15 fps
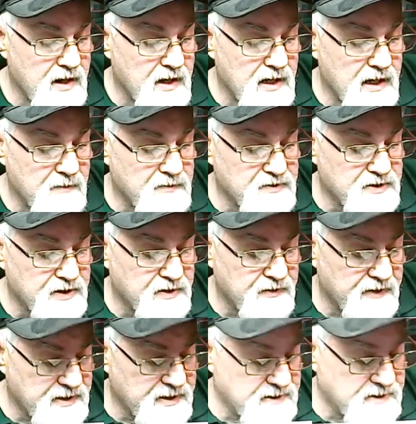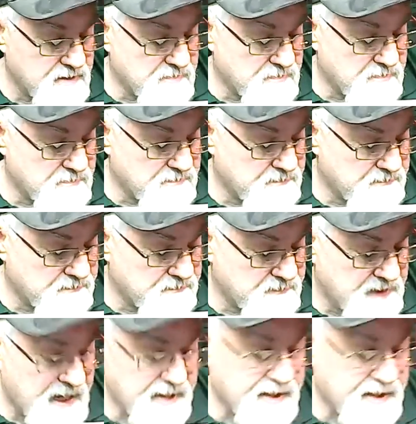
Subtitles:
It was a great get